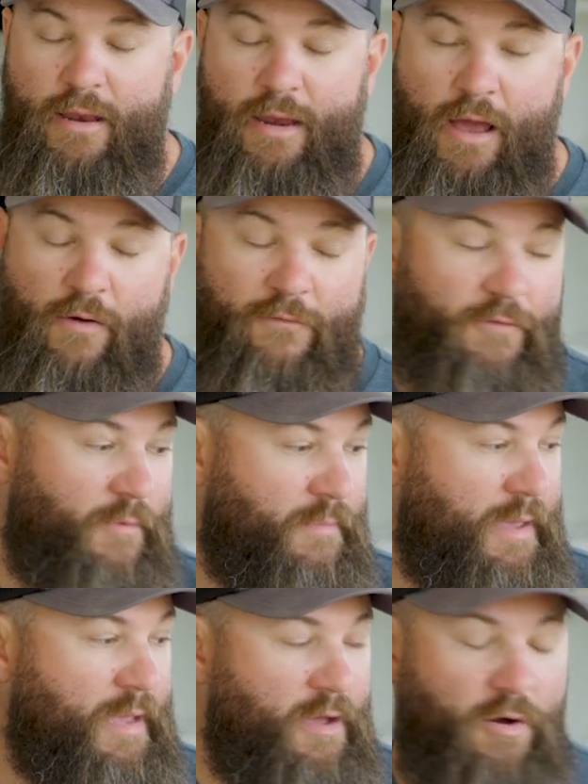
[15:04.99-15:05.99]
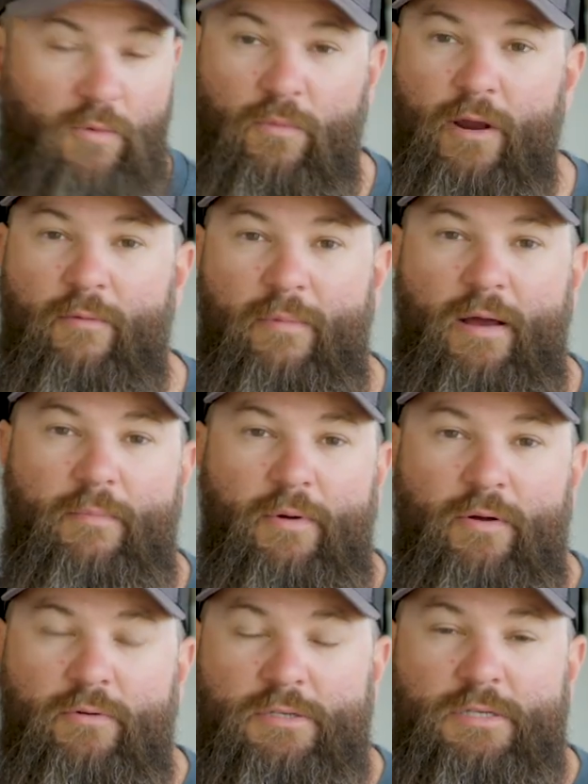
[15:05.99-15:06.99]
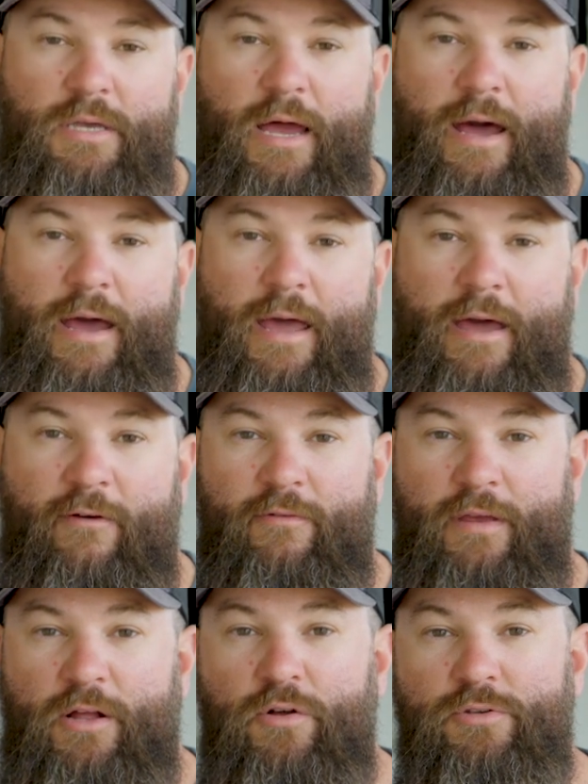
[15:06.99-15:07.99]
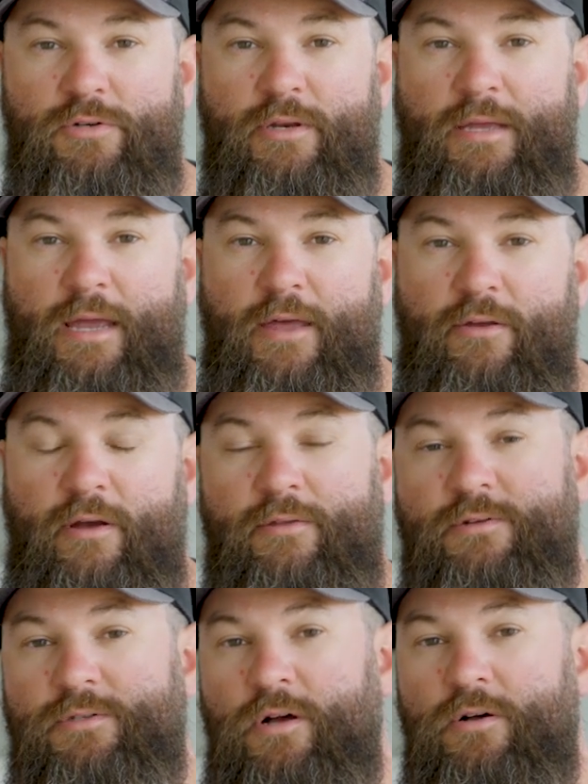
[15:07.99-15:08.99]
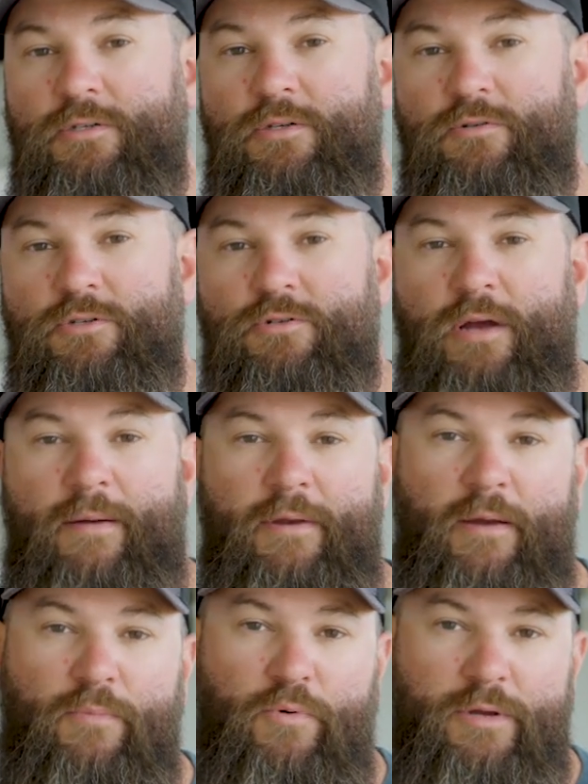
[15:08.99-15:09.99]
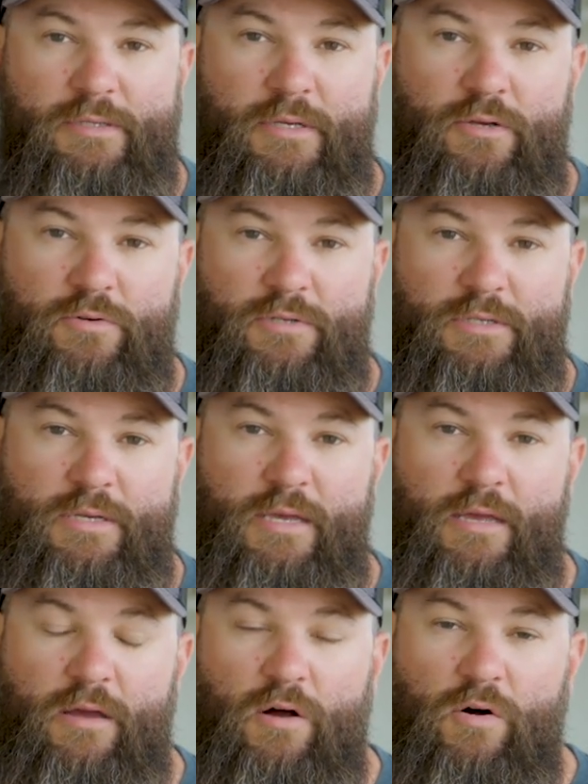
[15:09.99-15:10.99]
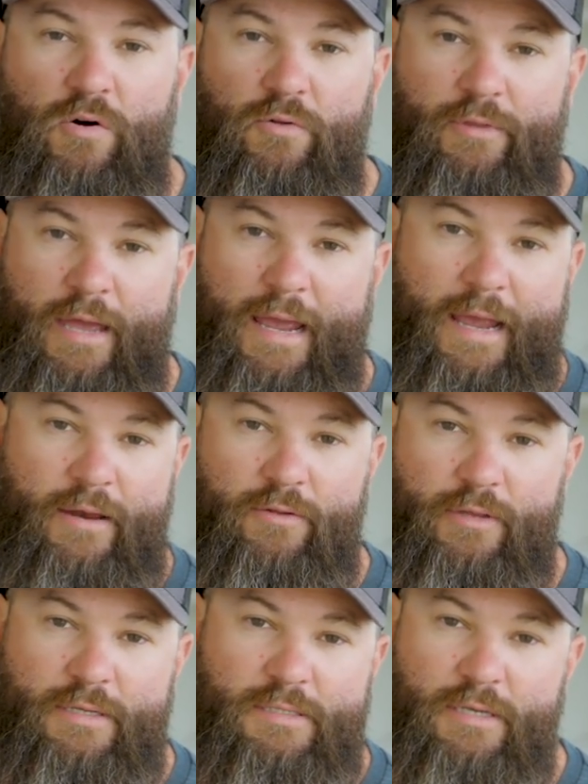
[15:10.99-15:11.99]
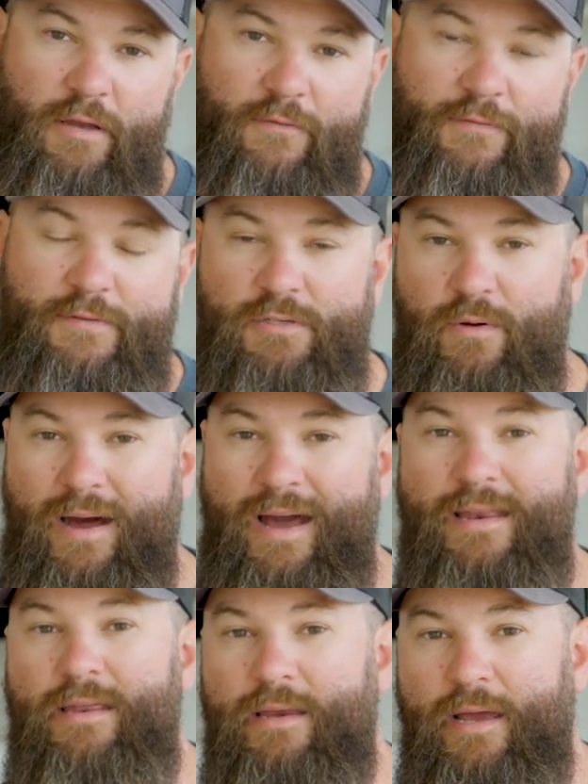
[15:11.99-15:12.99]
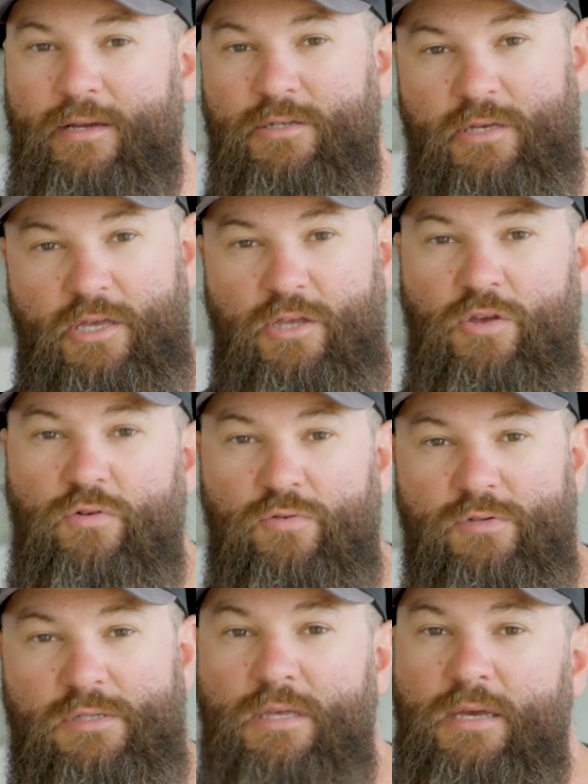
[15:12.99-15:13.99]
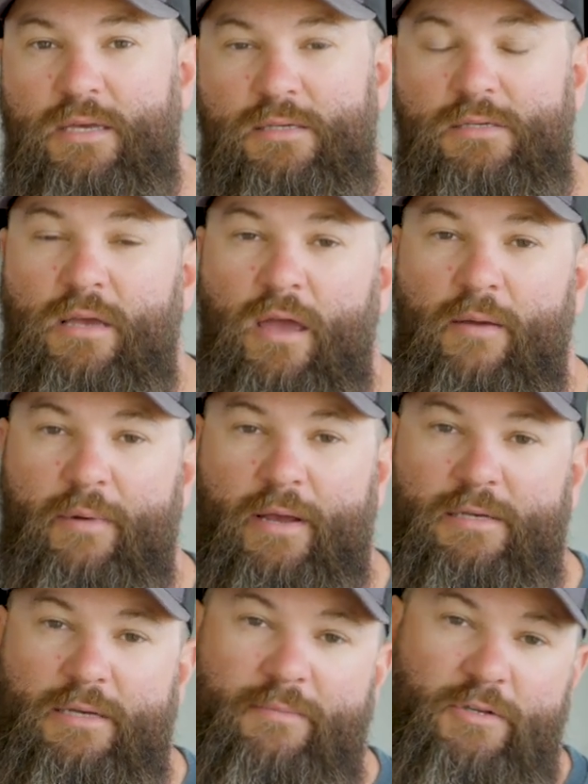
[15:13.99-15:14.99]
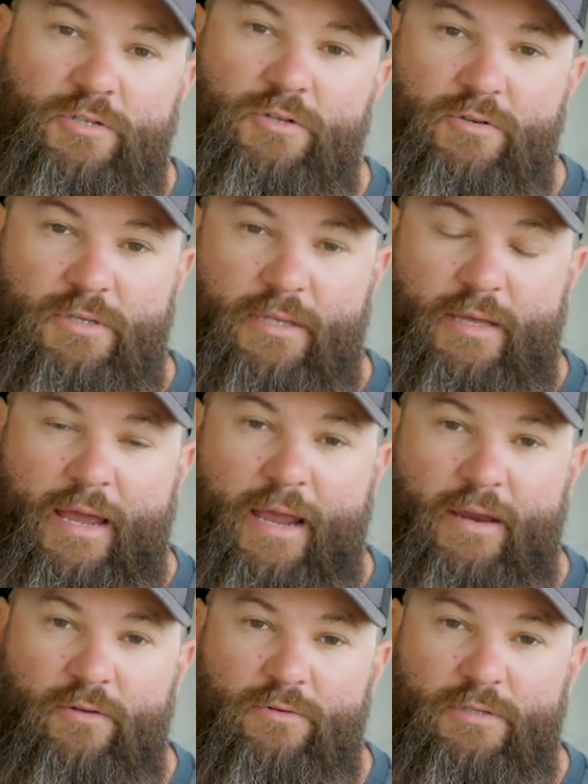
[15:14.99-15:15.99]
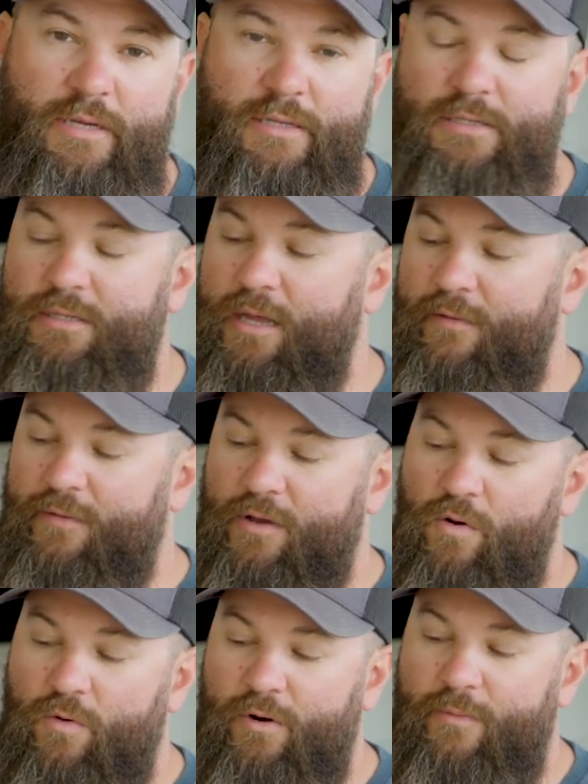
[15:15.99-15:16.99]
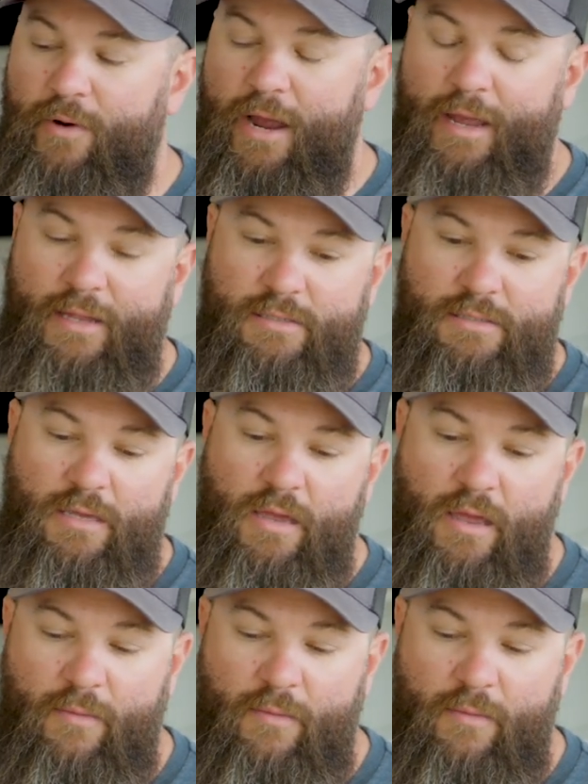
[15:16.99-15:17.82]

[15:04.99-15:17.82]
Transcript: Now for me, on one of my boats, I have it closer together, and there's also strap down points that you'll see on the handle itself. So I didn't actually use these because I'm just using the handles instead of the corner brackets.